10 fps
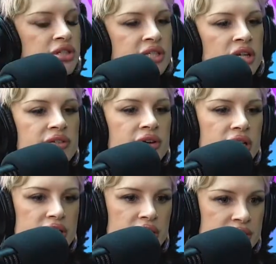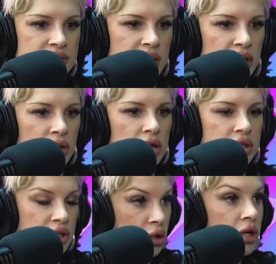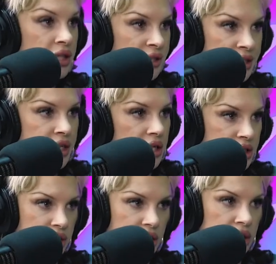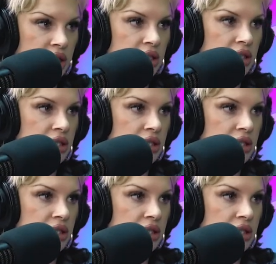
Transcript: TikTok um, fucking sucks now. All your content's getting deleted.